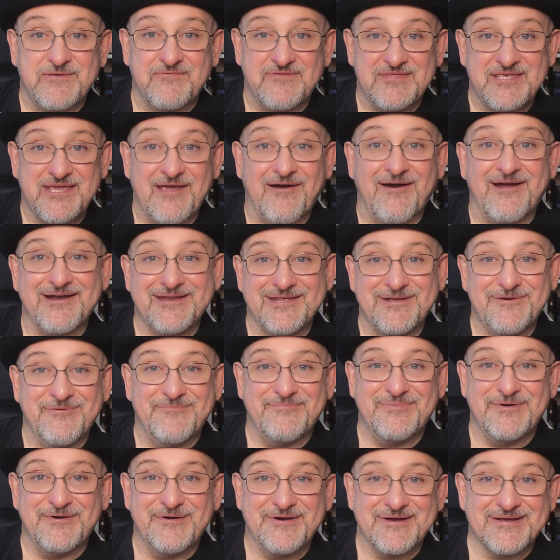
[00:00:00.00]
of the
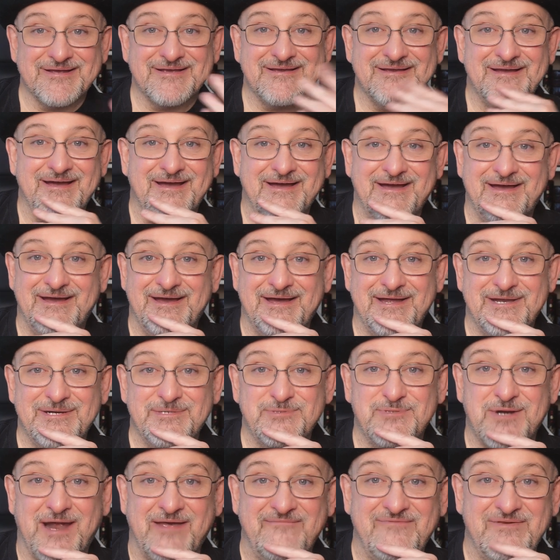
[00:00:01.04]
audiobook
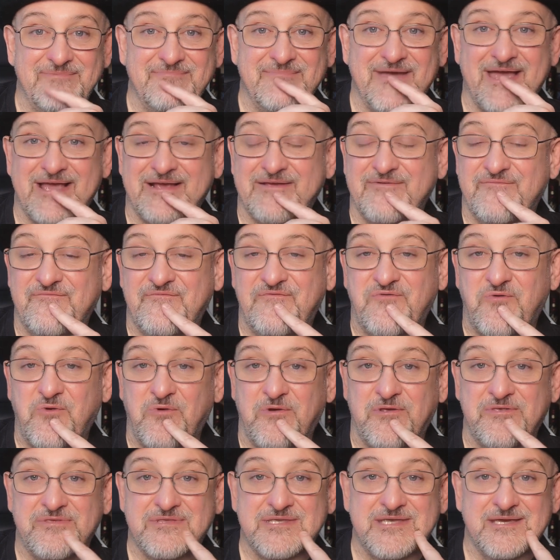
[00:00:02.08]
driving back and
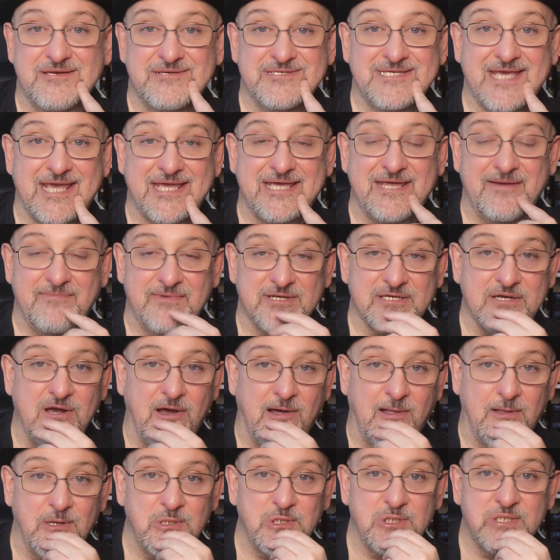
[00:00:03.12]
forth to take him to
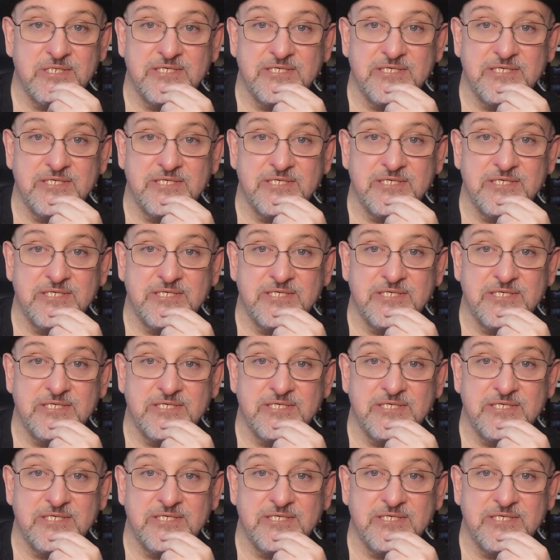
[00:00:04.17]
college.